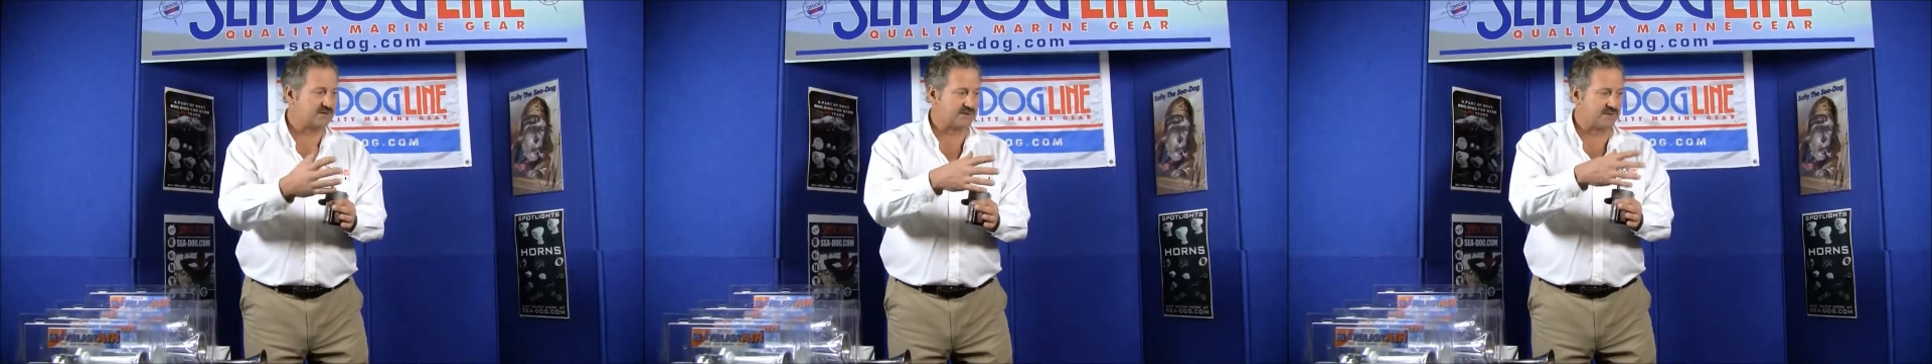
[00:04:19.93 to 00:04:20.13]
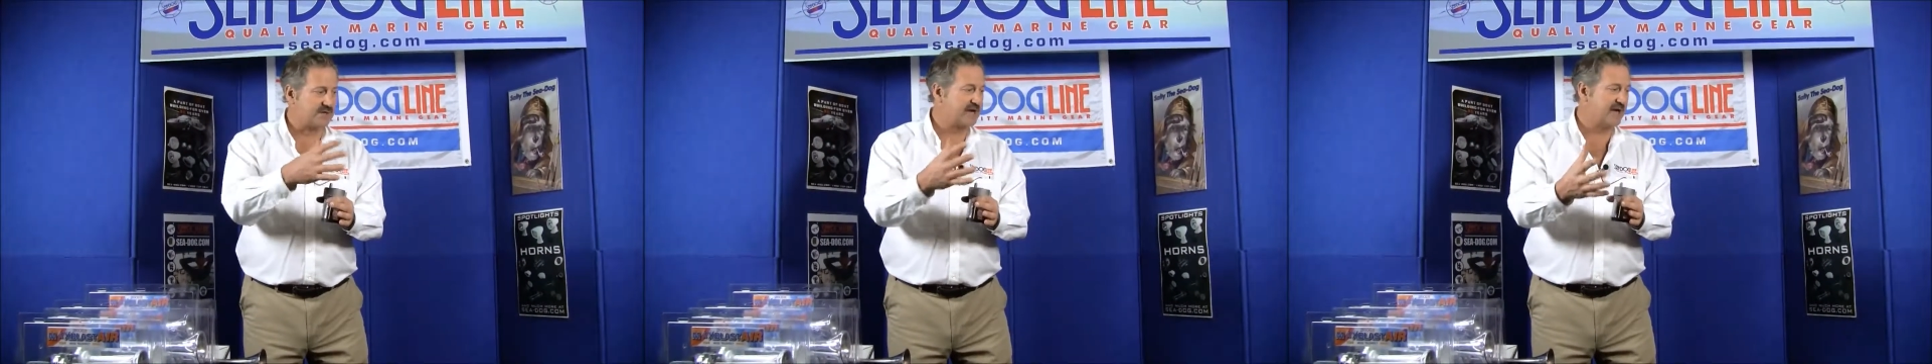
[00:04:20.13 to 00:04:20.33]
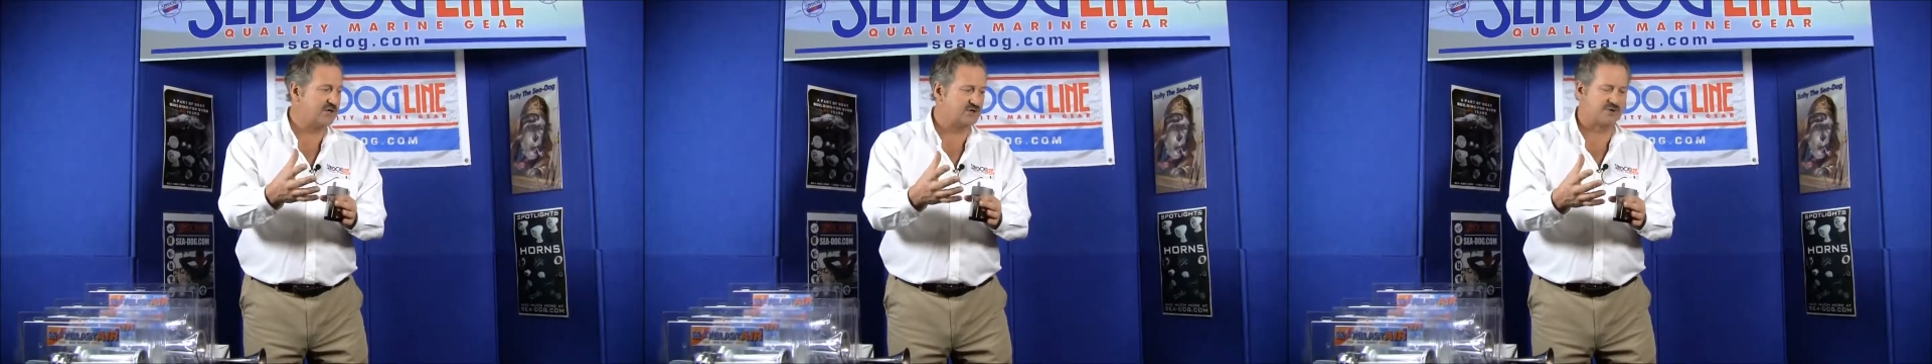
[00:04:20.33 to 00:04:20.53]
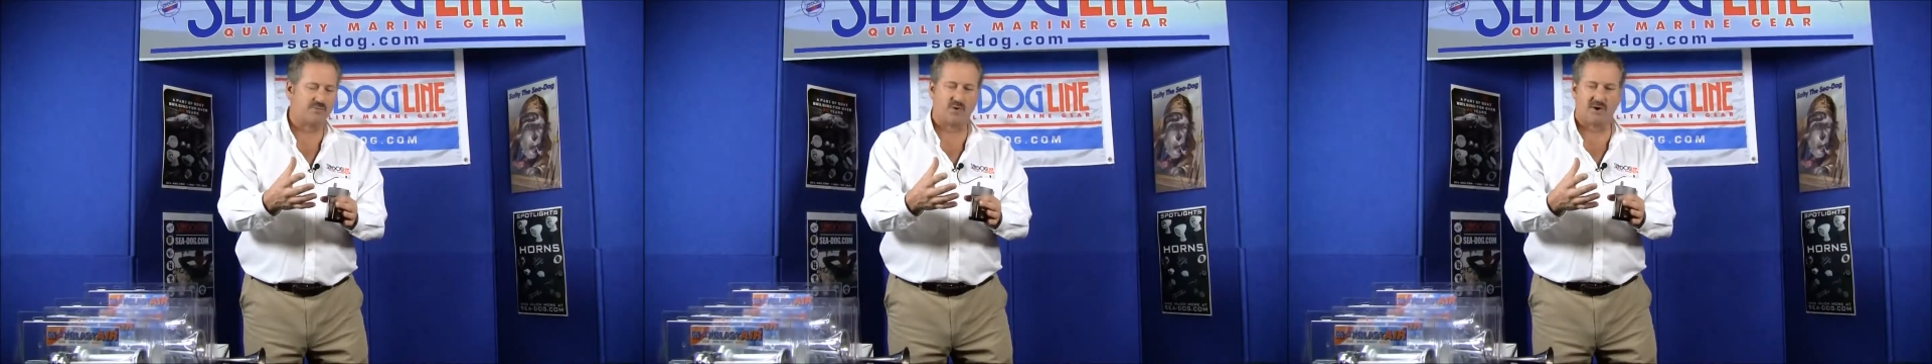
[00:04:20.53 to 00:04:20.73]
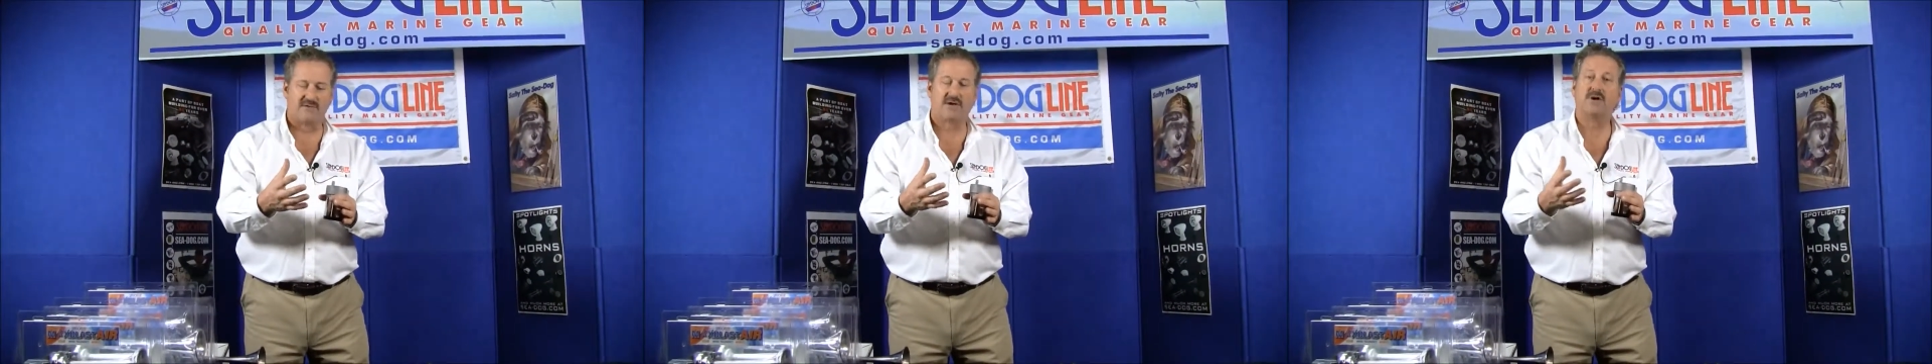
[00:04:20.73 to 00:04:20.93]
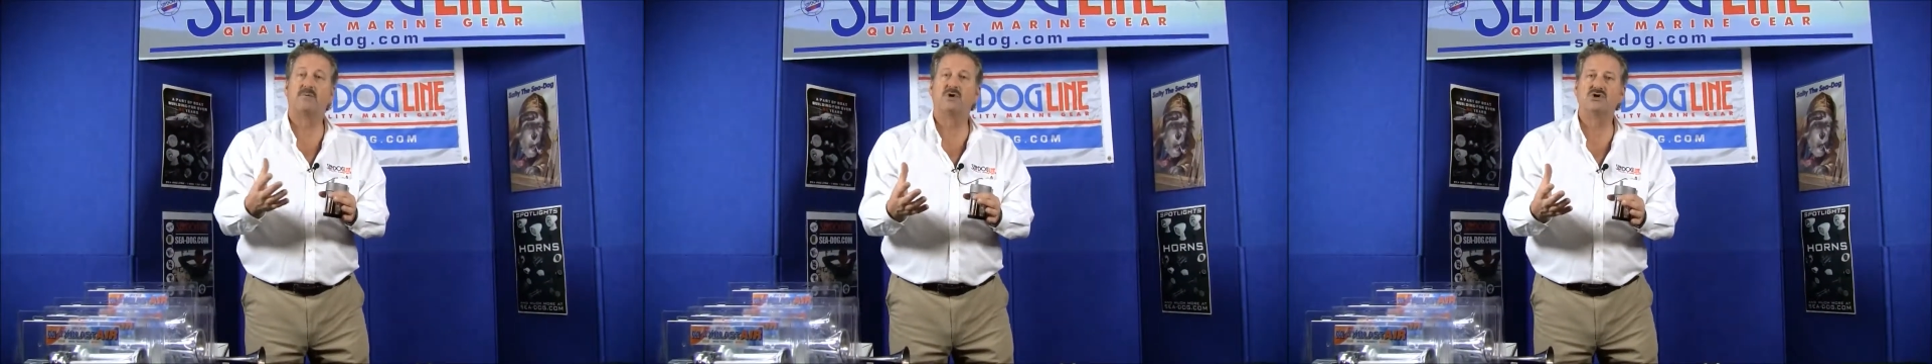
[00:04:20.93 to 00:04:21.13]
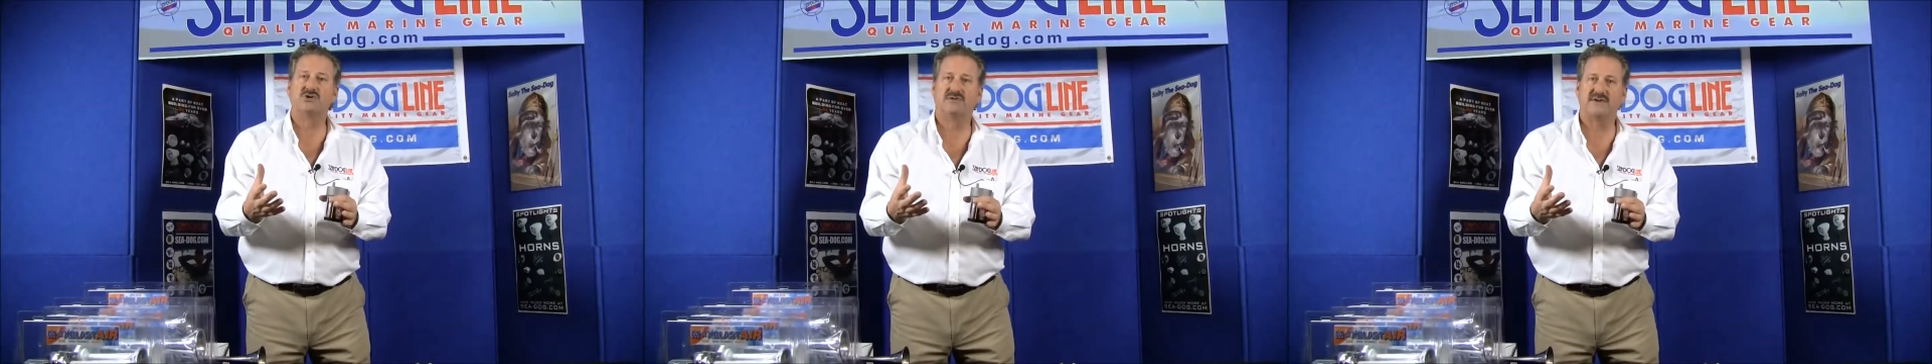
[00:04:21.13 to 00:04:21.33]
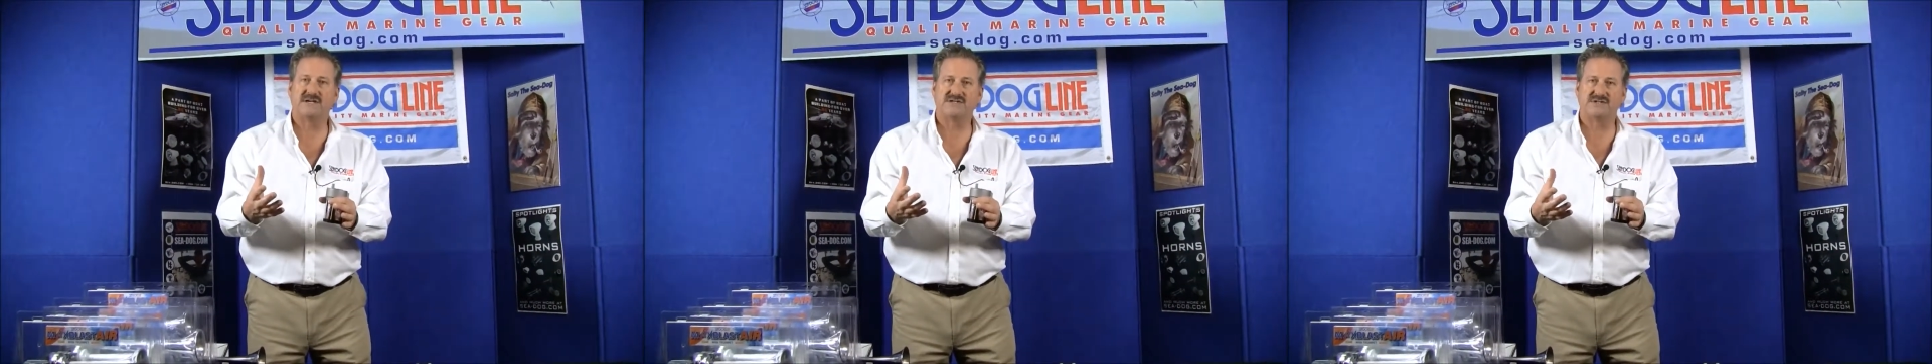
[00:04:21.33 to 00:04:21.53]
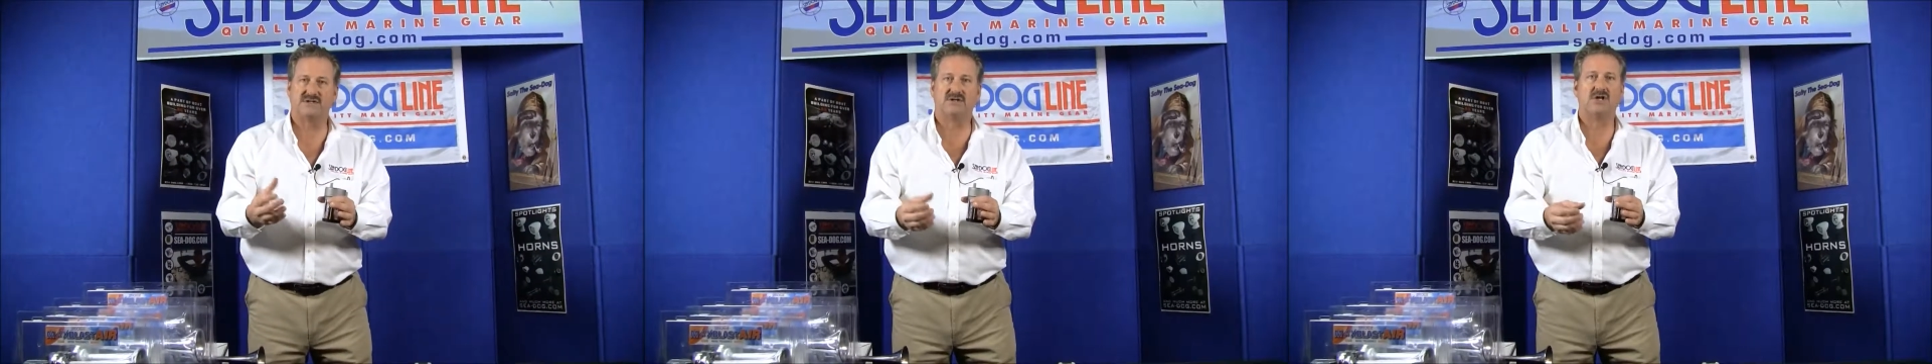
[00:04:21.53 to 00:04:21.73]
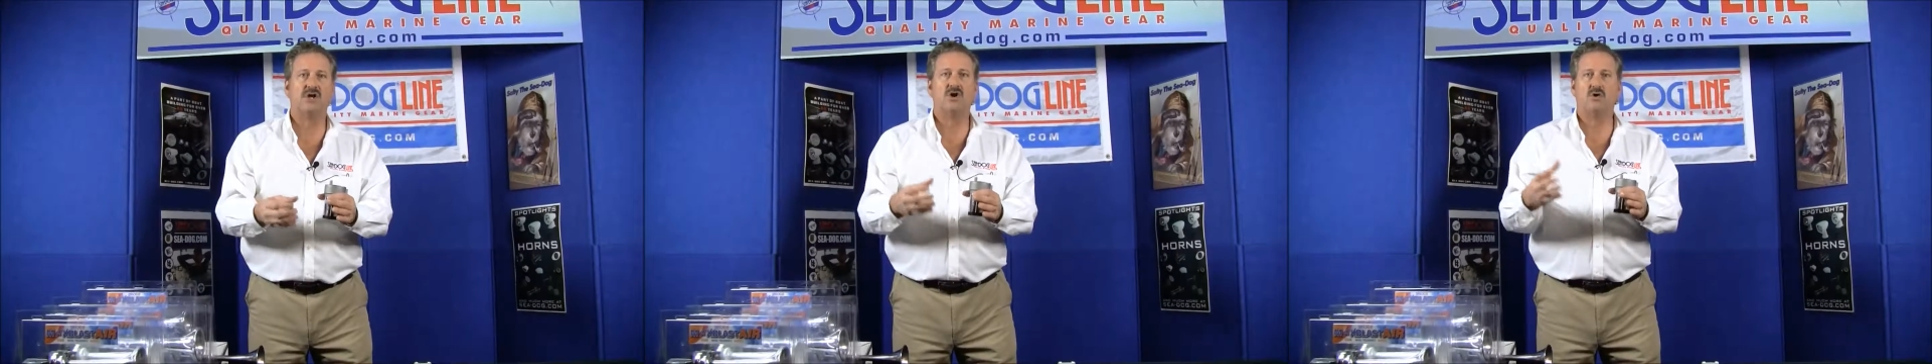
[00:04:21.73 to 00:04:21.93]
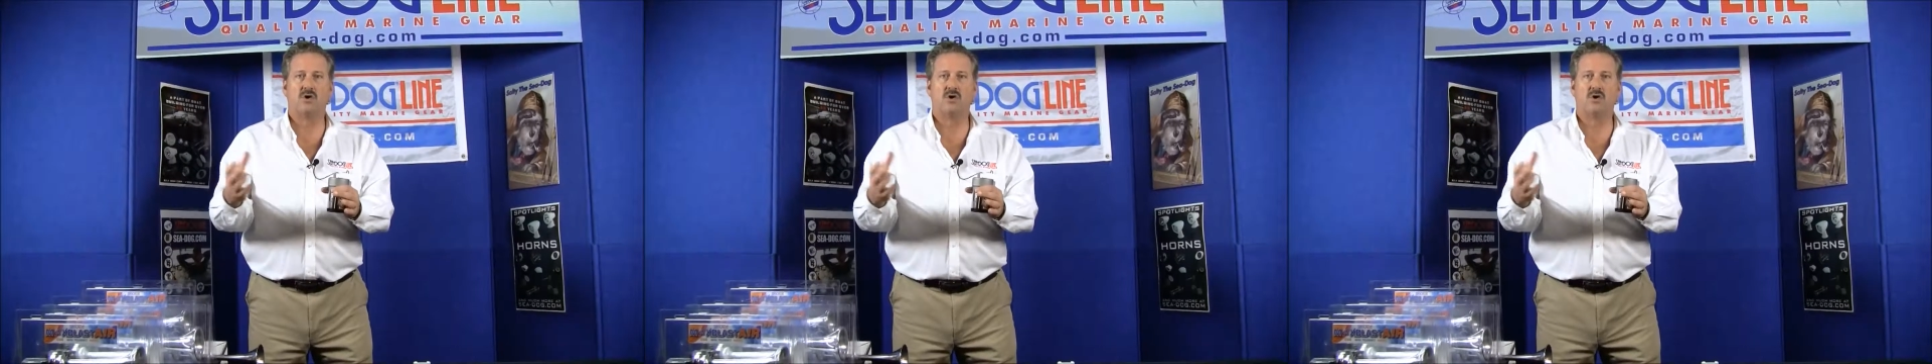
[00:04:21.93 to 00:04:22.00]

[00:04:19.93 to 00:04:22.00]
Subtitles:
So in case you're more of a commercial vessel